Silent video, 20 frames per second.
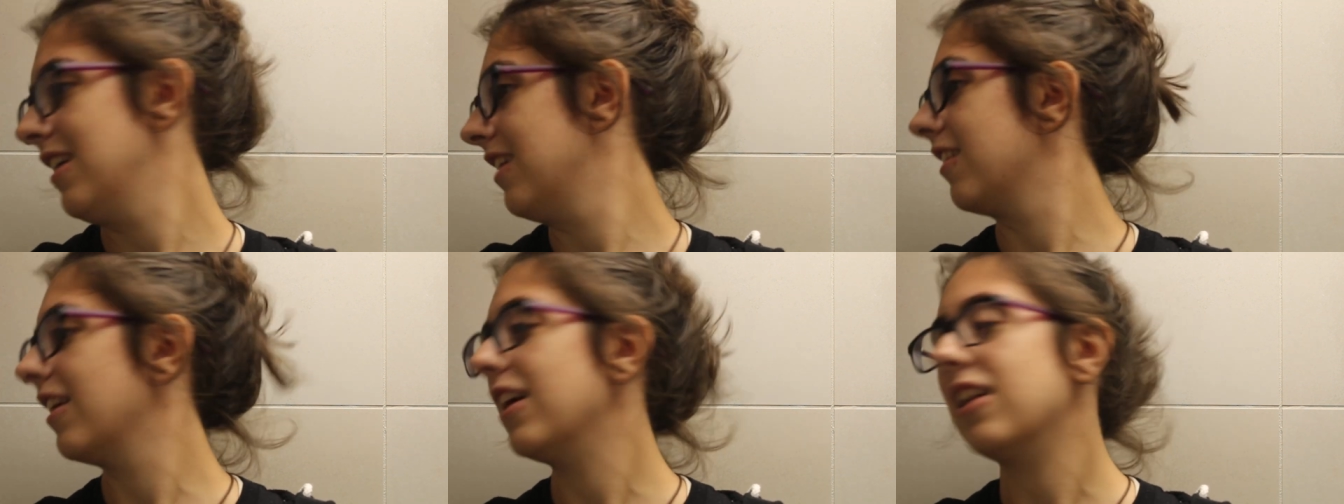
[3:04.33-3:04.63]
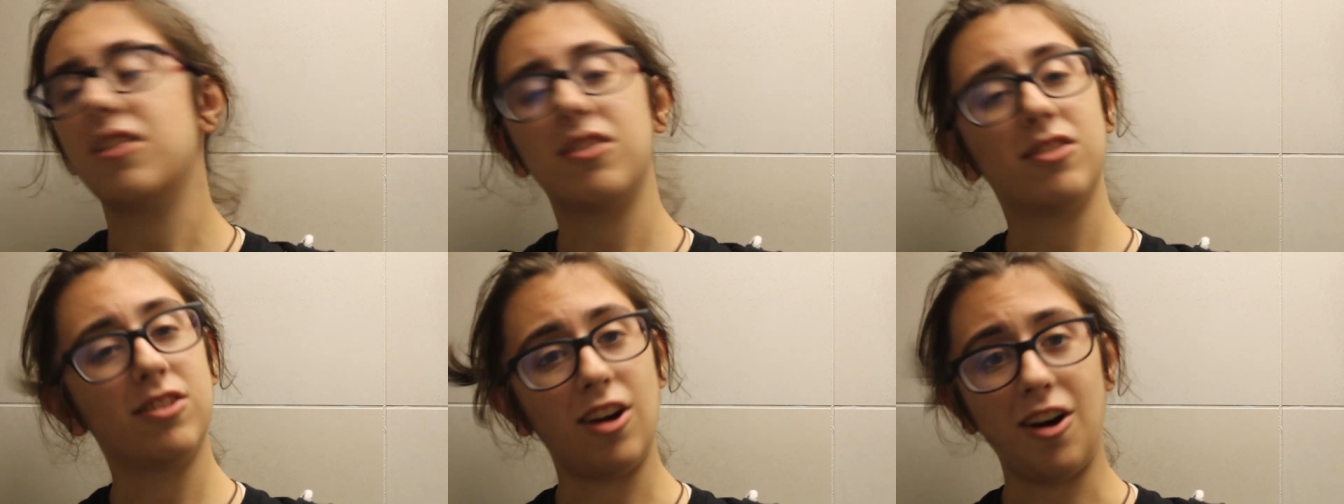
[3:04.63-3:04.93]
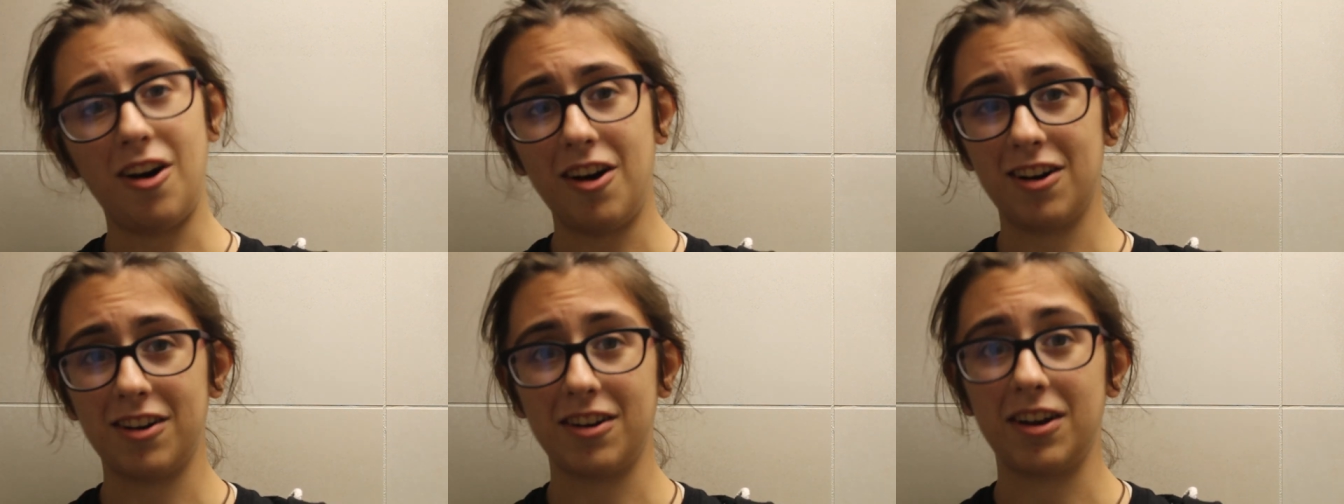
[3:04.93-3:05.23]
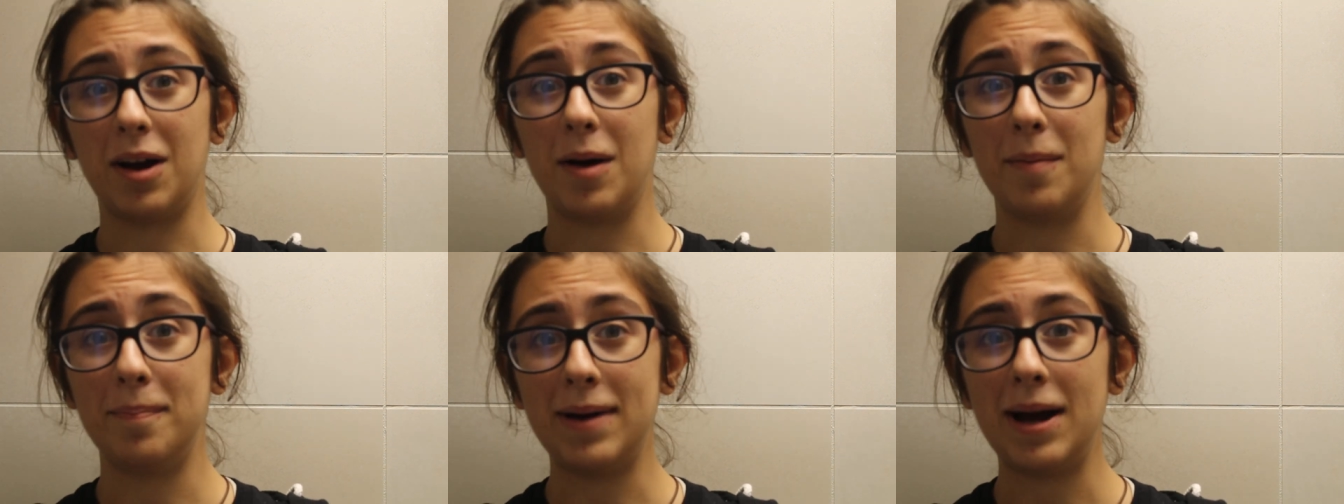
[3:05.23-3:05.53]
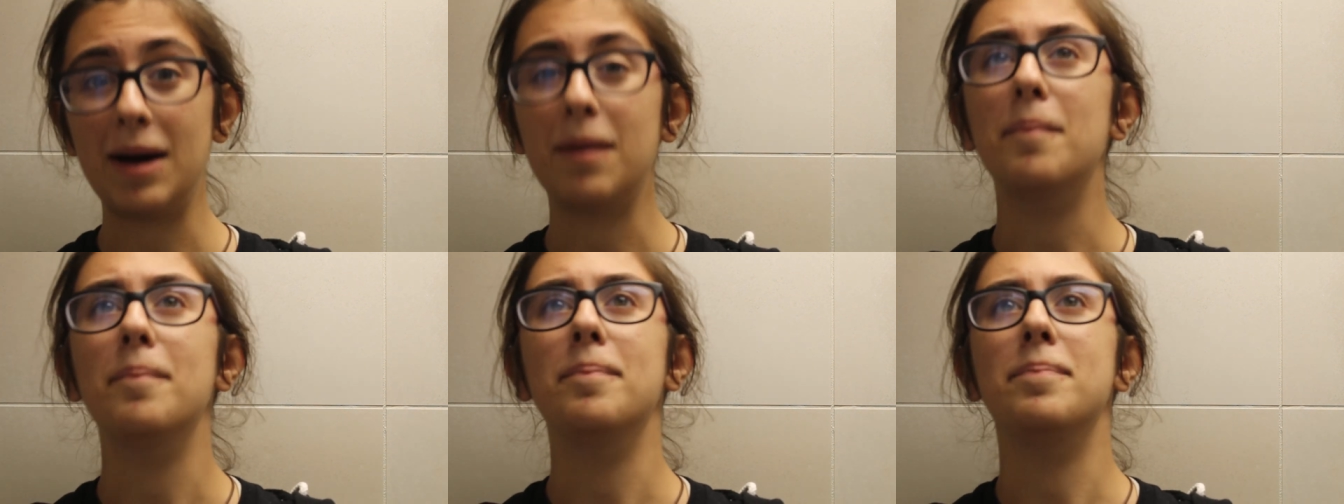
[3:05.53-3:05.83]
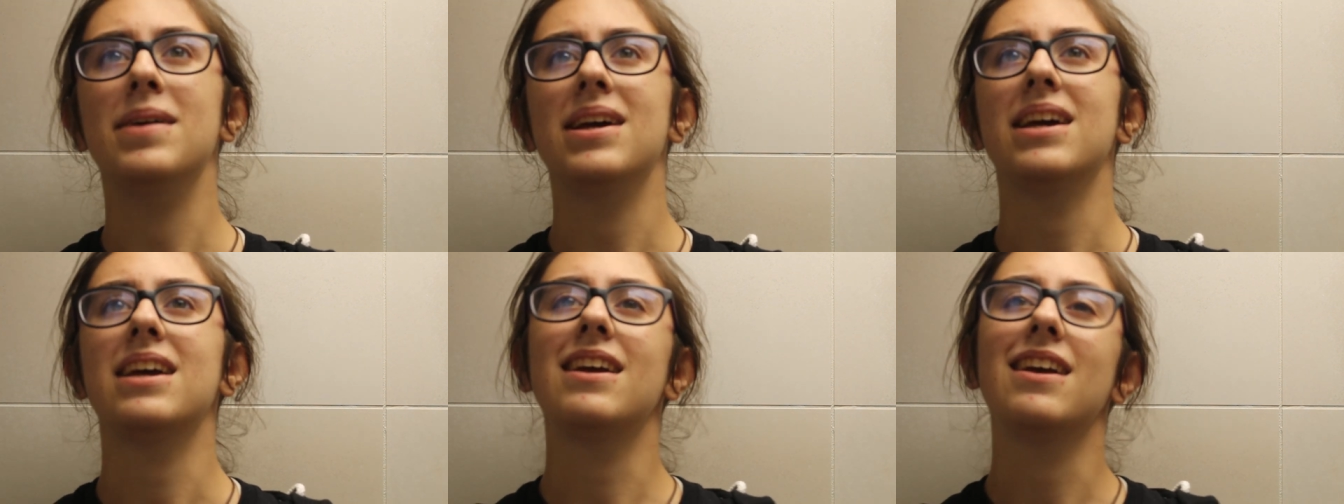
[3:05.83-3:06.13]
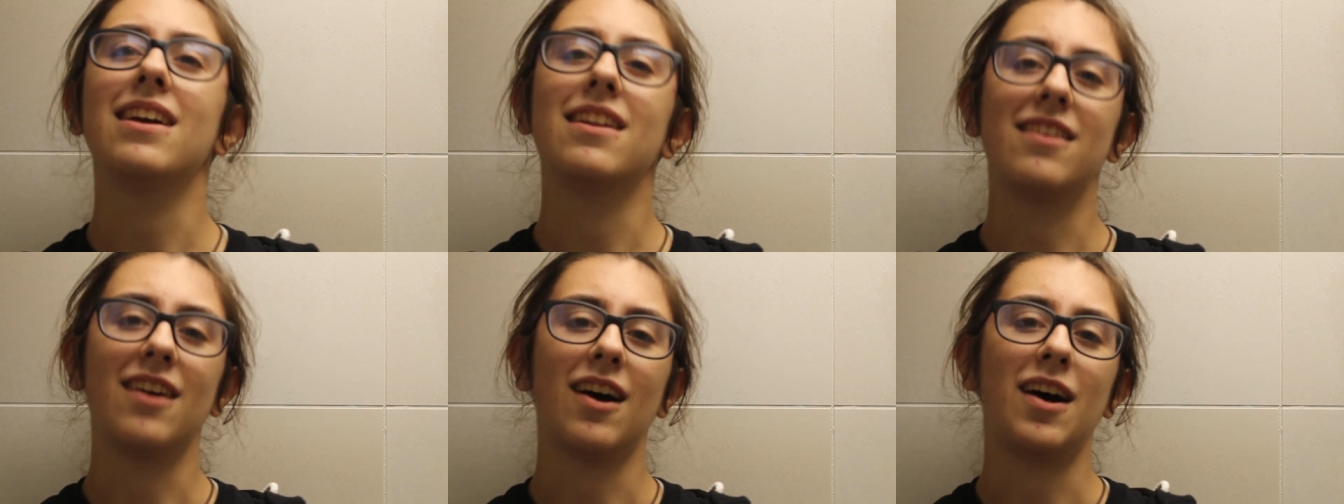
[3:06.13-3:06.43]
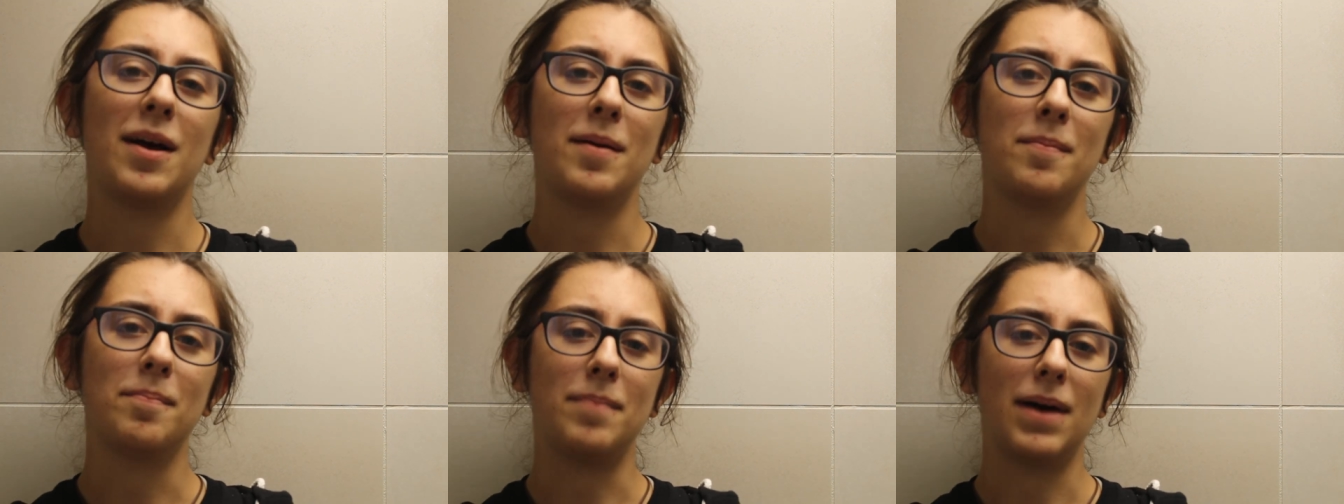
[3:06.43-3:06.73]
let's talk about Big Time